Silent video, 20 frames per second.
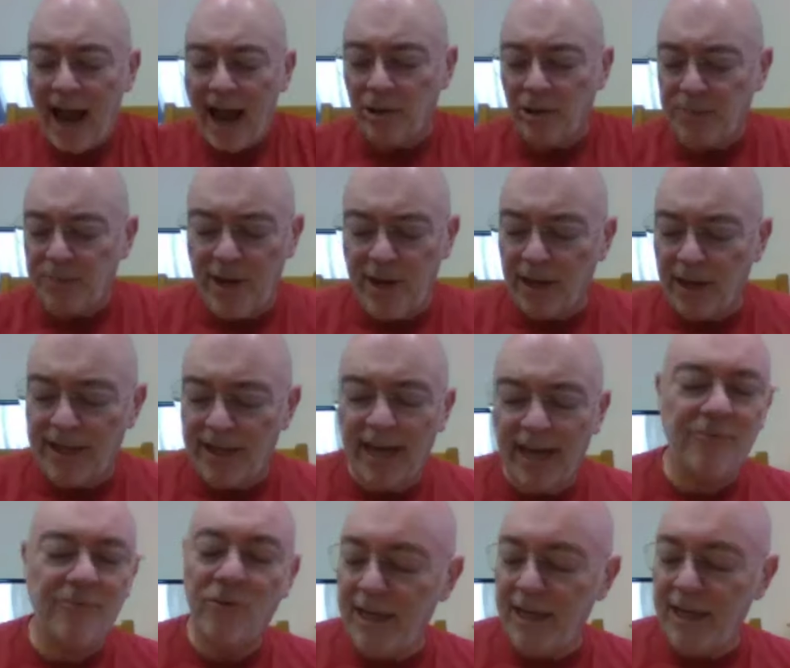always pronounce it
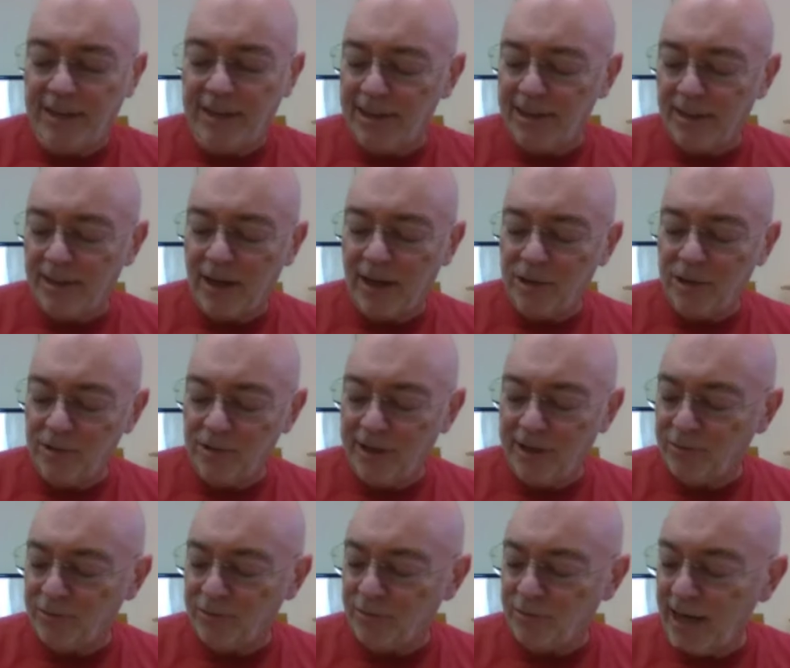ekphrasis. I'm not sure
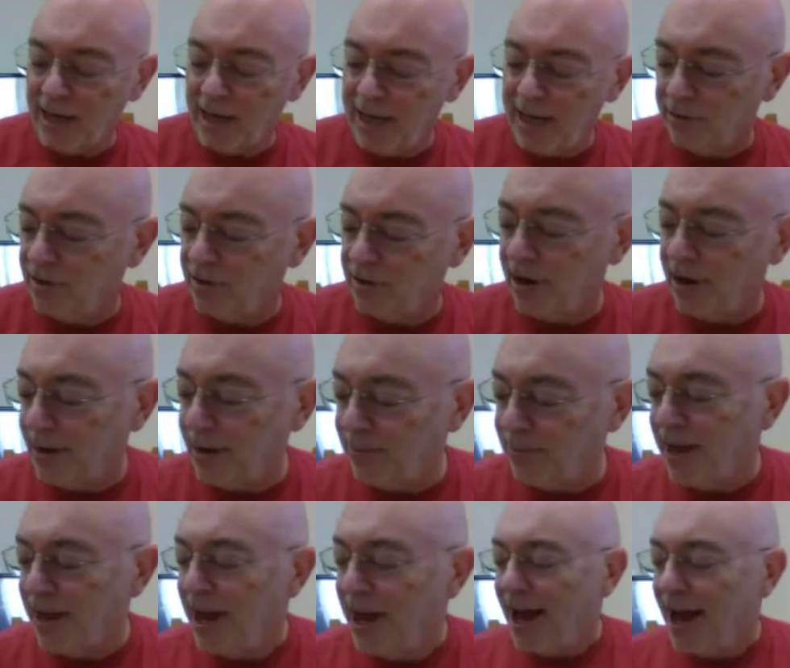that's right either, Grant.
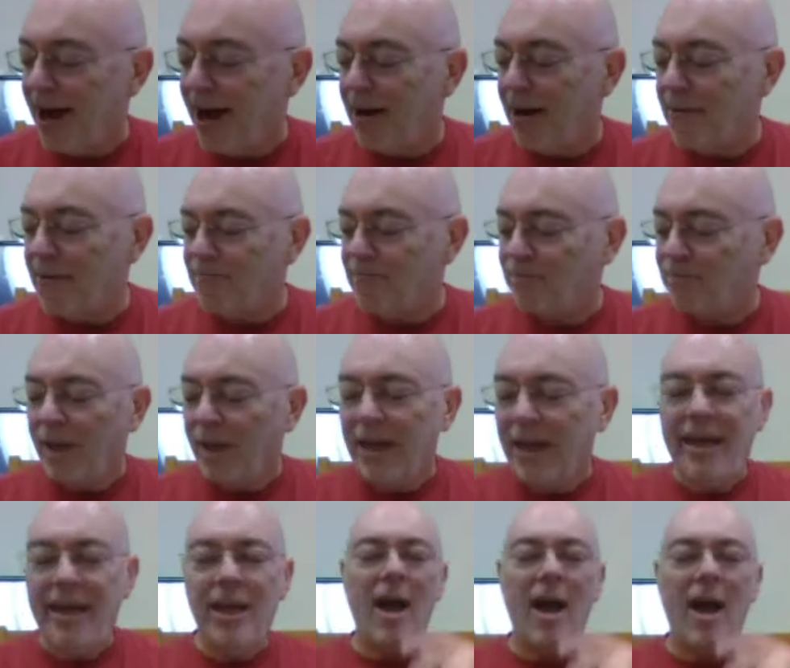But
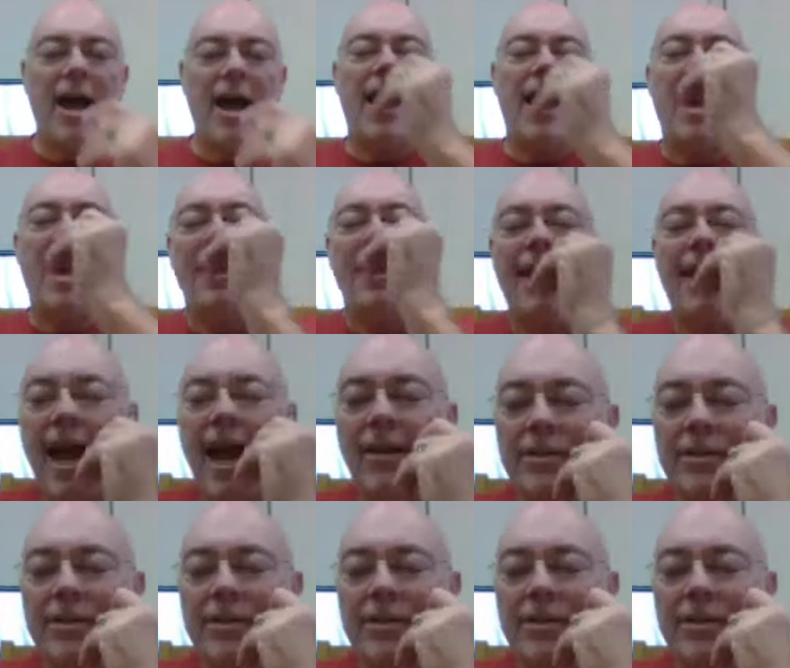I had